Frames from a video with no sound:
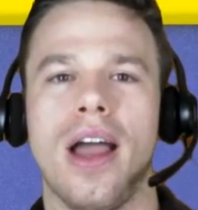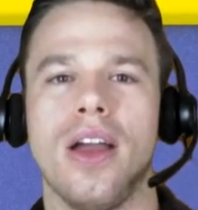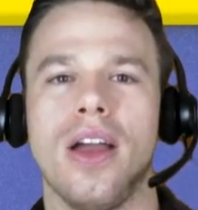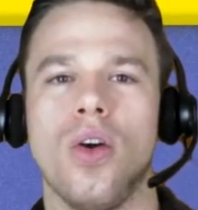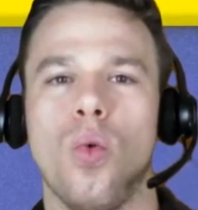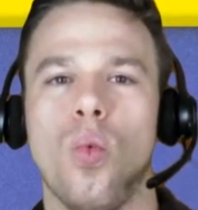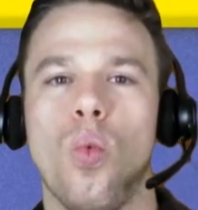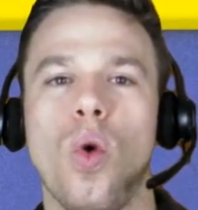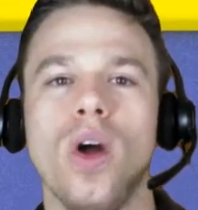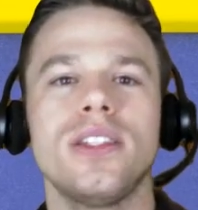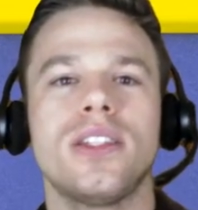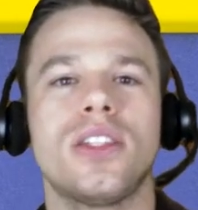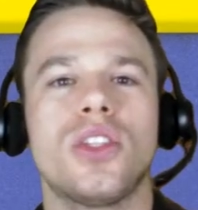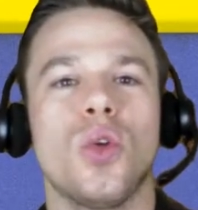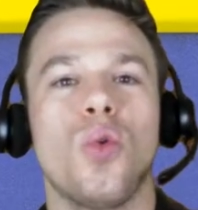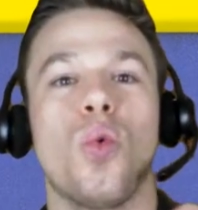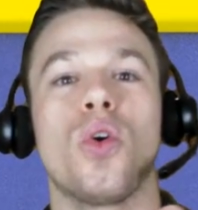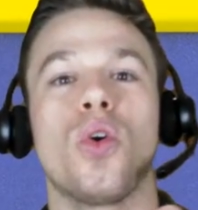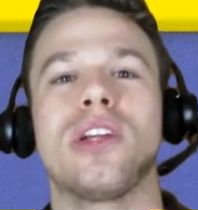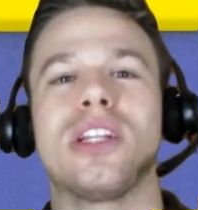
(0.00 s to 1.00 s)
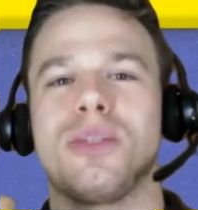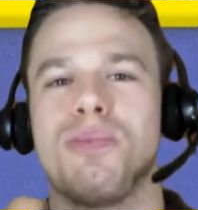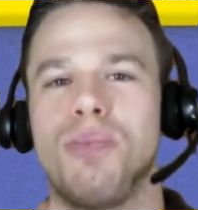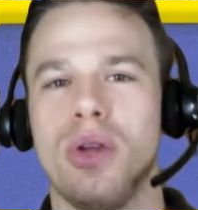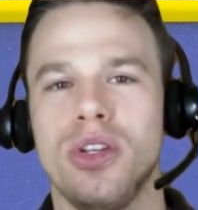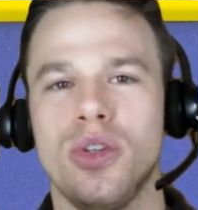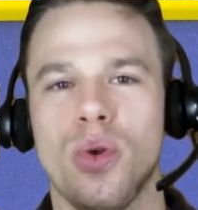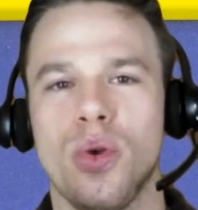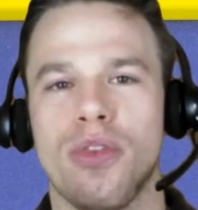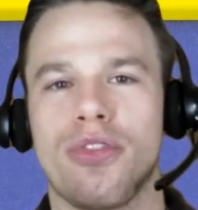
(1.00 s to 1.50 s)
once the word is put
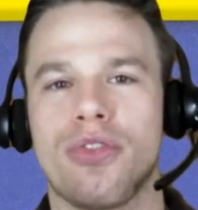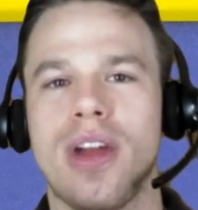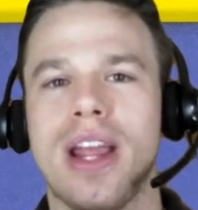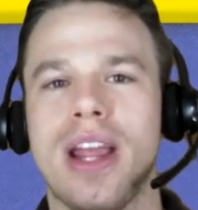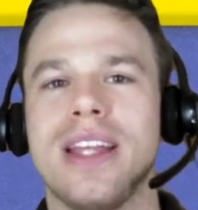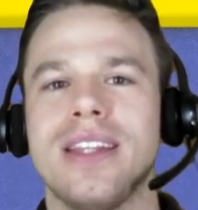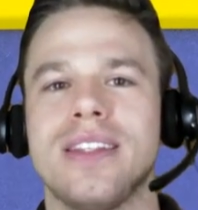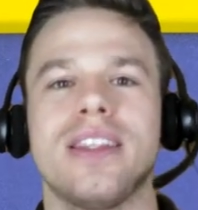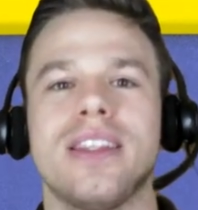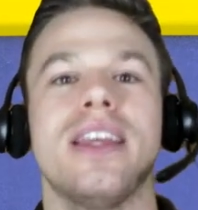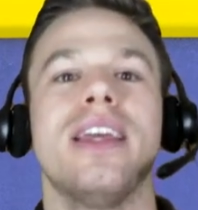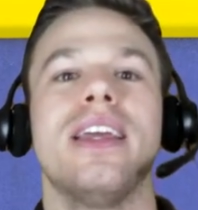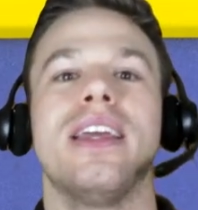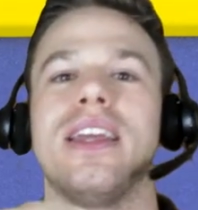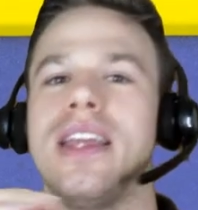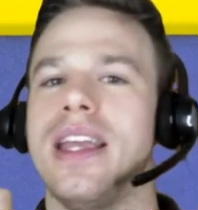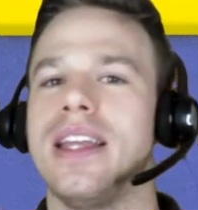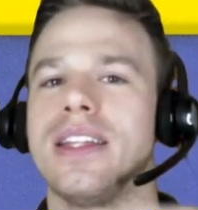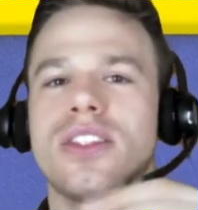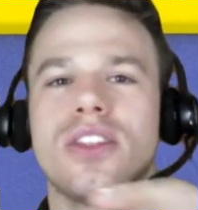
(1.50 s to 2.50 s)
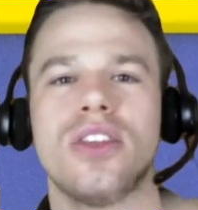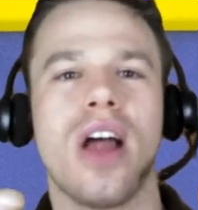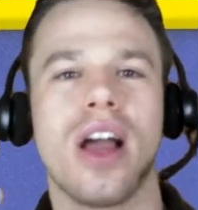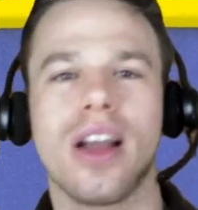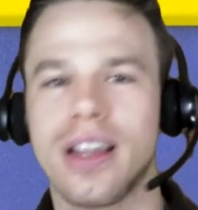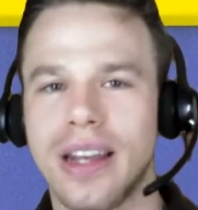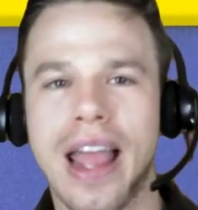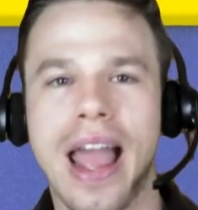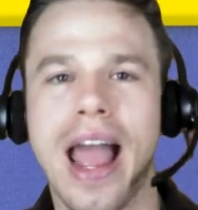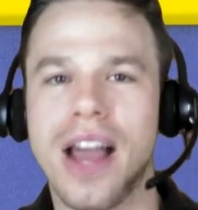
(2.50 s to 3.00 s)
into a phrase, it's not
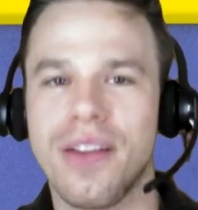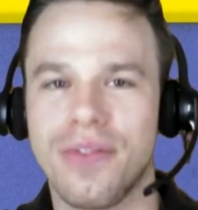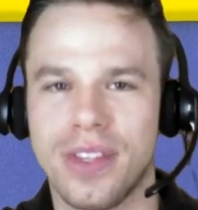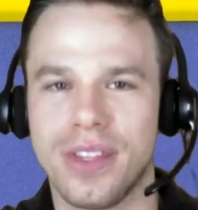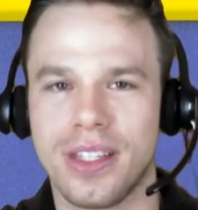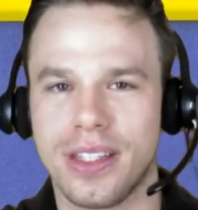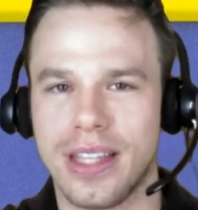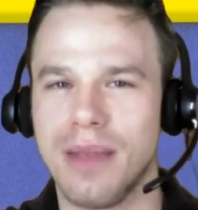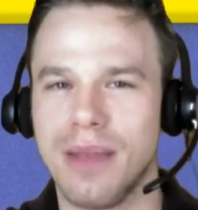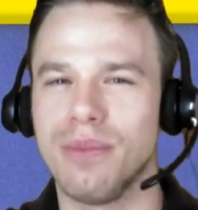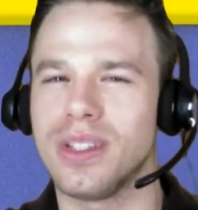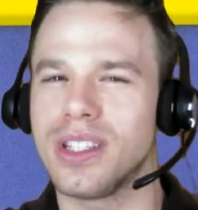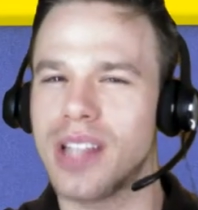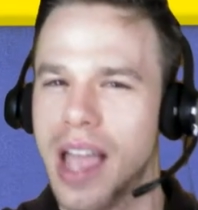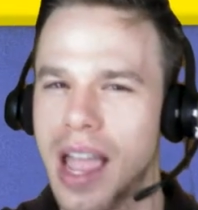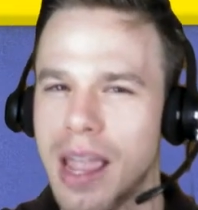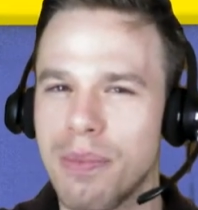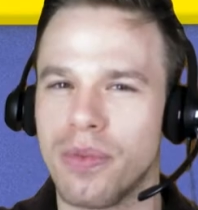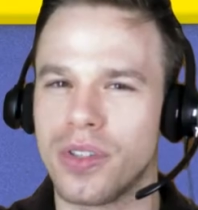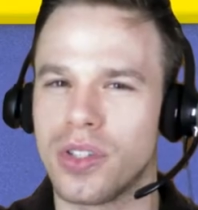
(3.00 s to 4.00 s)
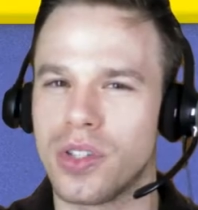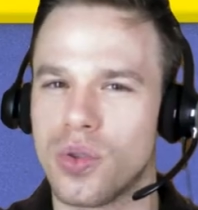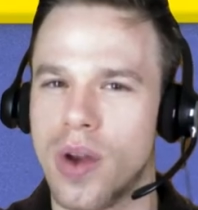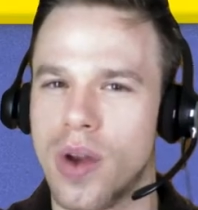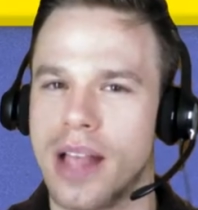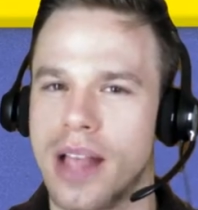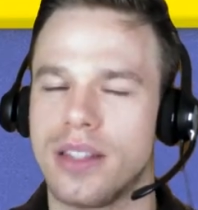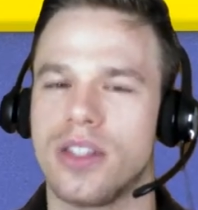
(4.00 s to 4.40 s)
going to have the same type of stress.